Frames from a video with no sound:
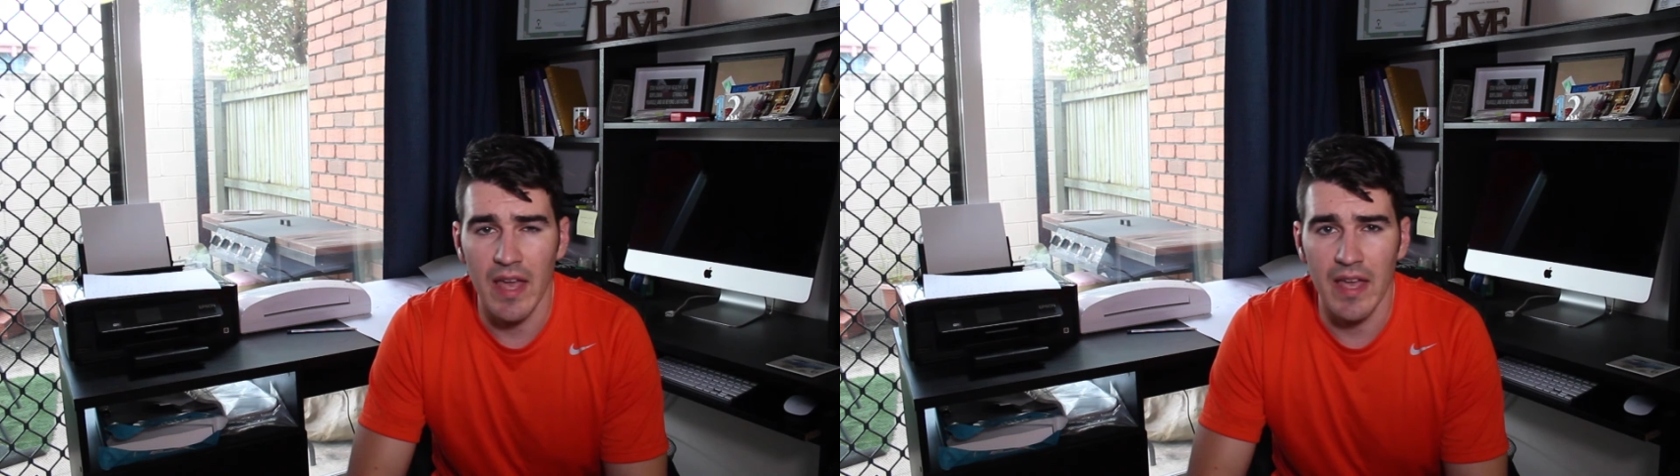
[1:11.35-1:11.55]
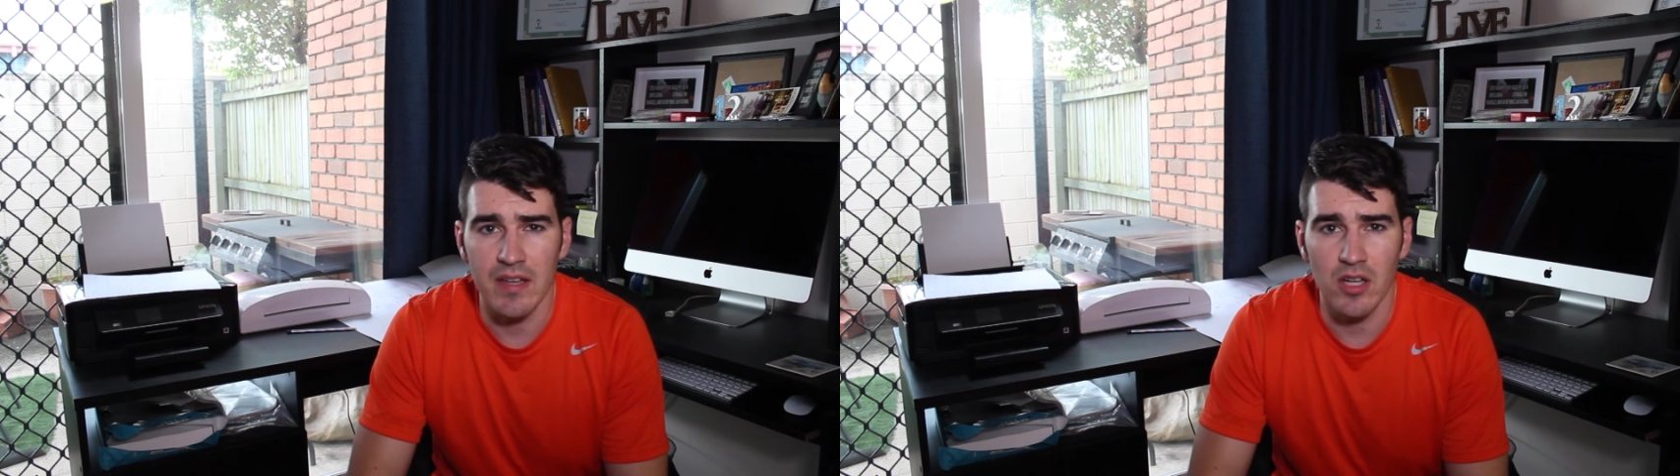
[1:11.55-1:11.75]

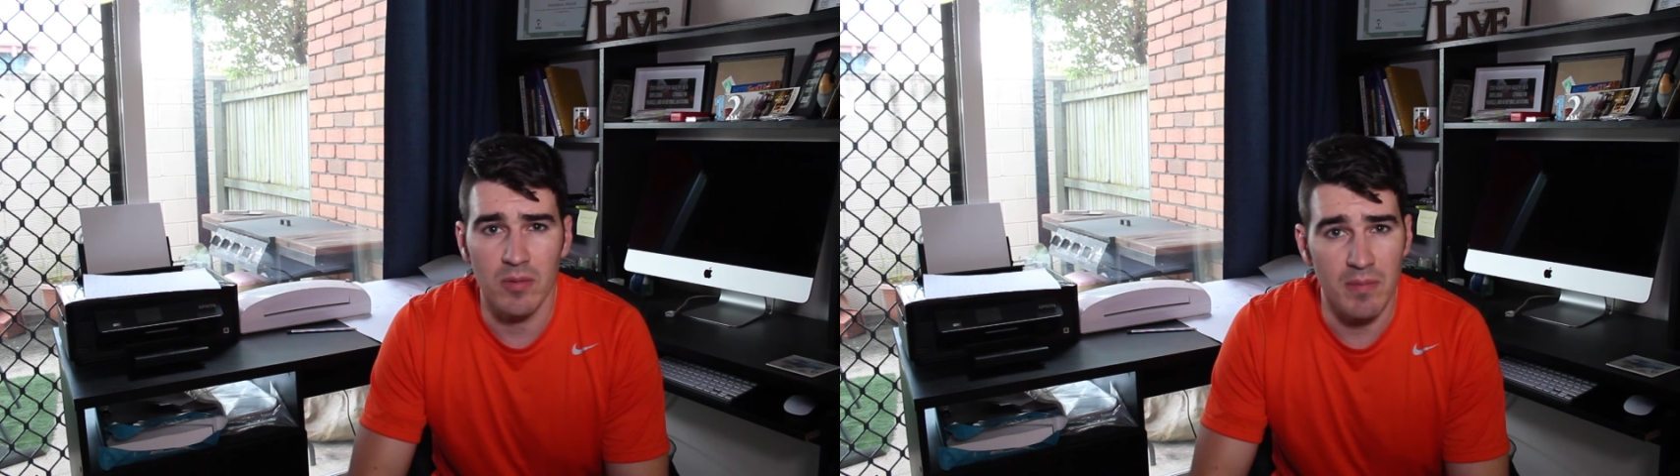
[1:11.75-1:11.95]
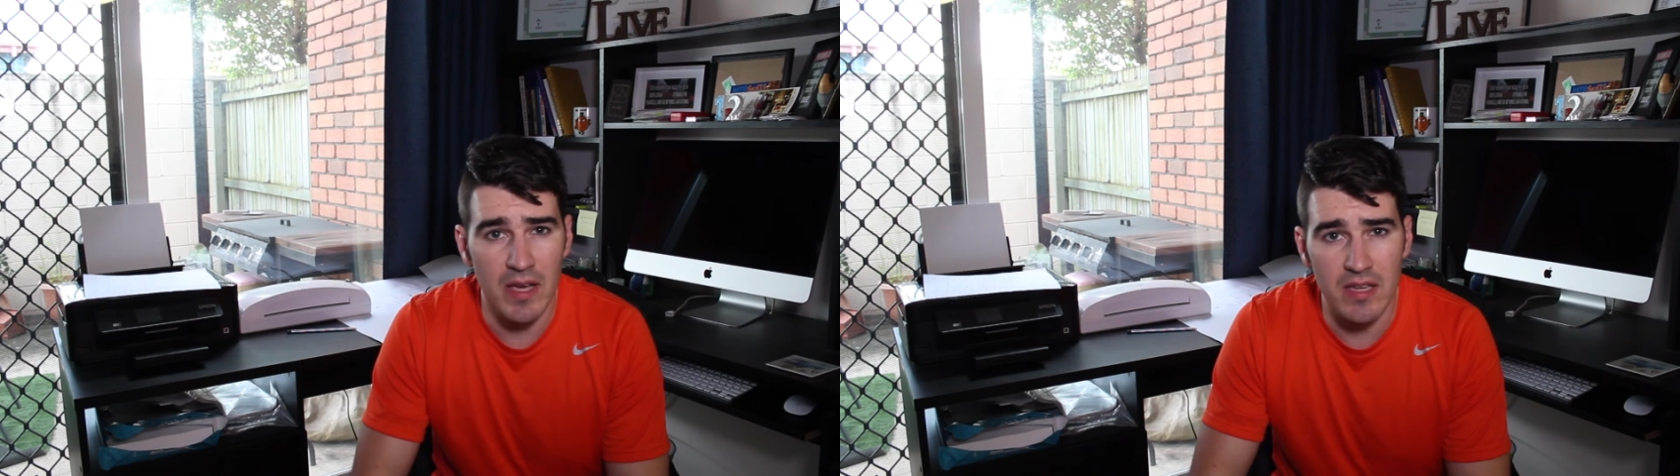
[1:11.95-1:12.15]
and
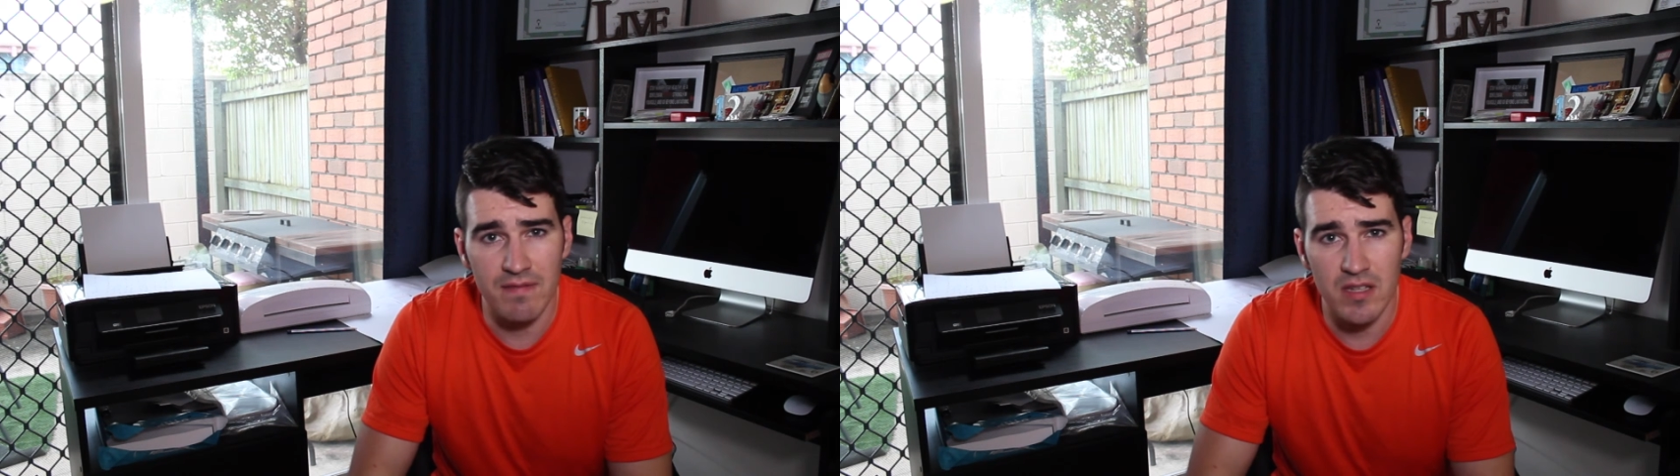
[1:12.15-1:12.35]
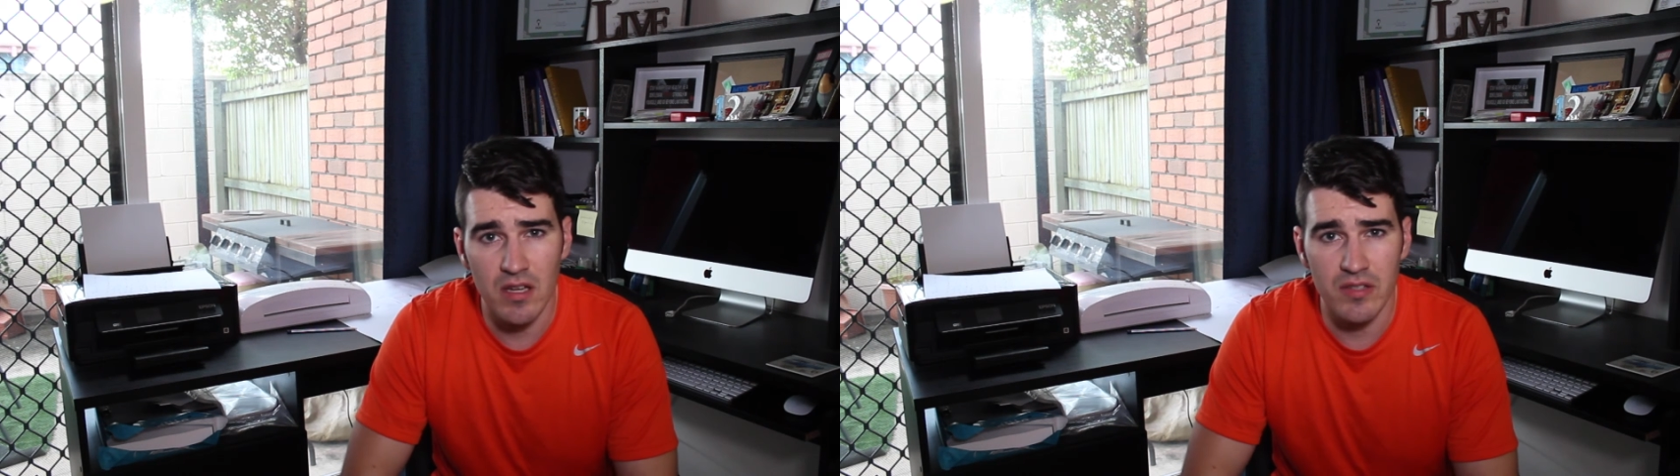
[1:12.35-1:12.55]
I'll be
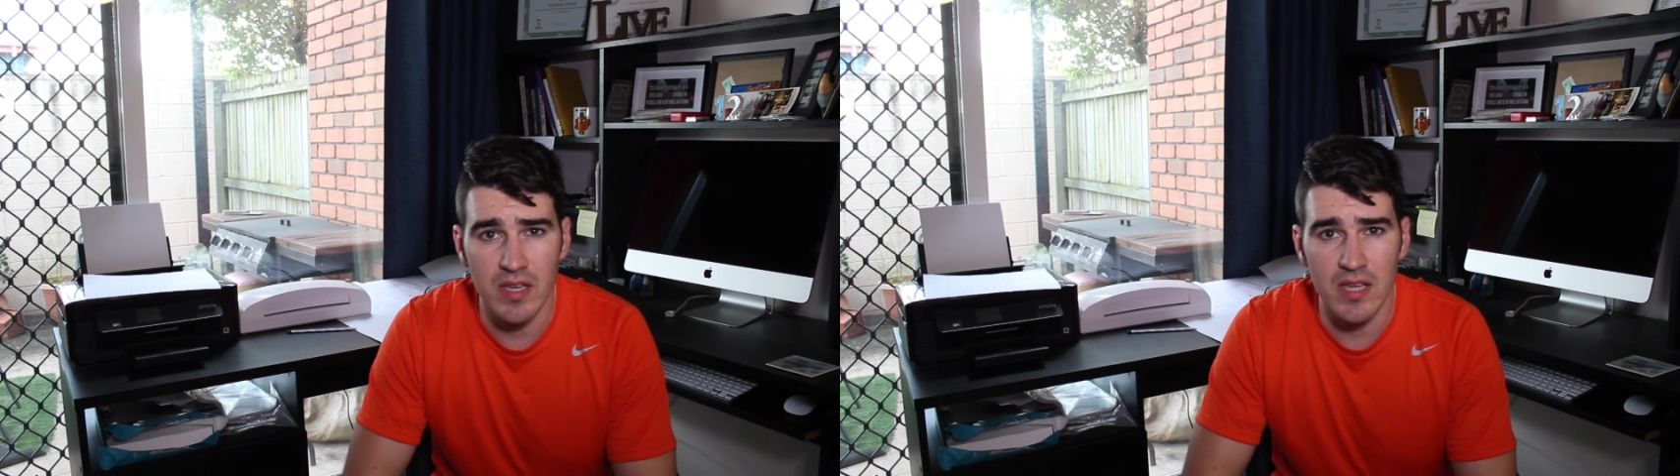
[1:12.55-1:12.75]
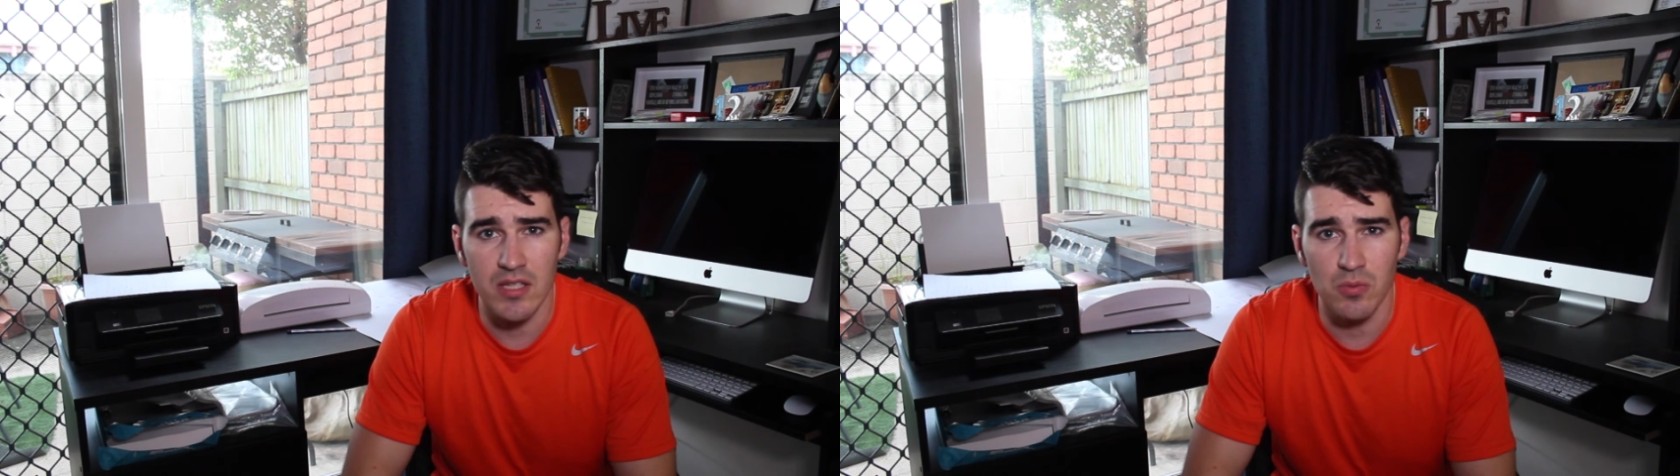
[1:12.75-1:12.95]
making
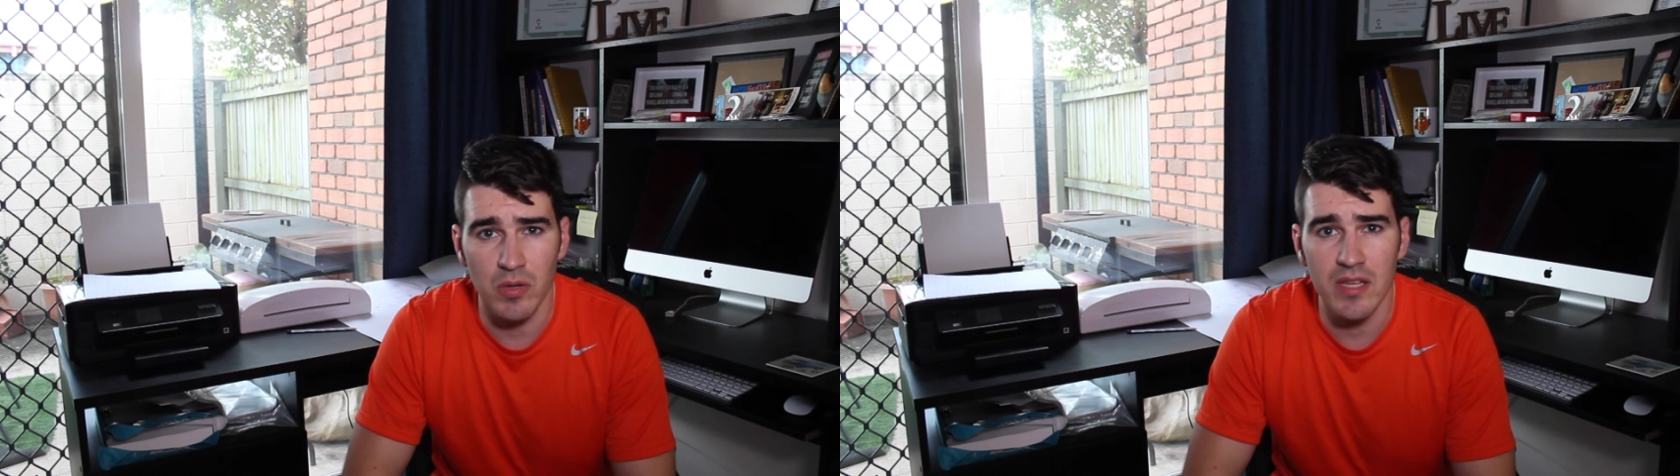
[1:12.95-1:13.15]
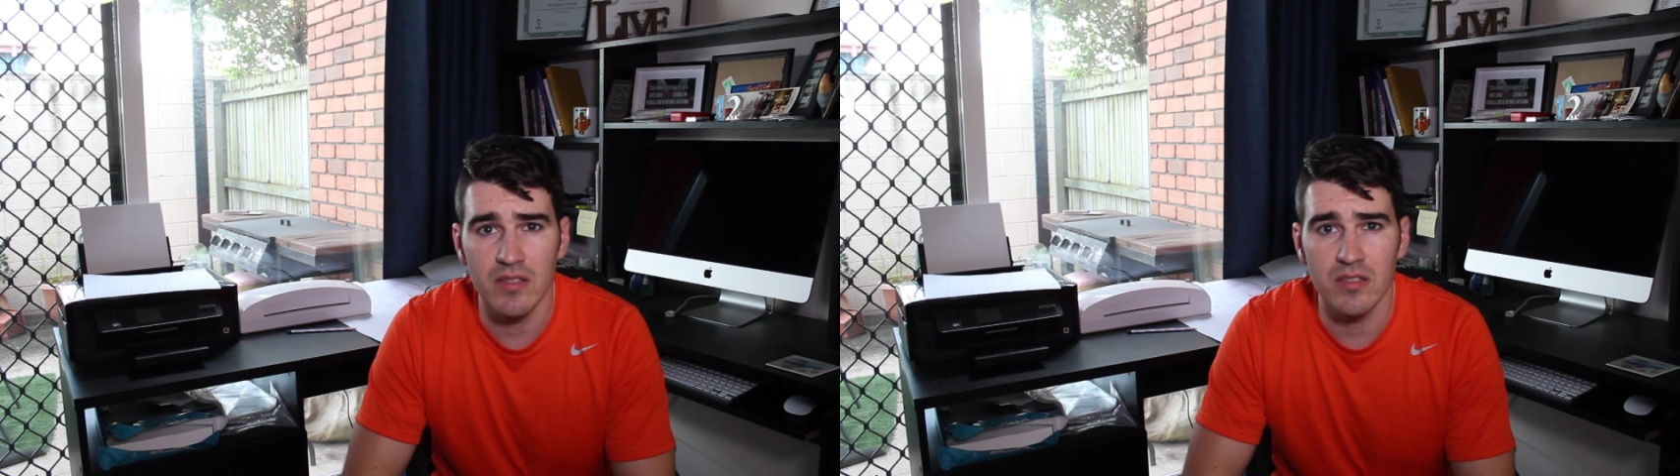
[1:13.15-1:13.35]
videos each week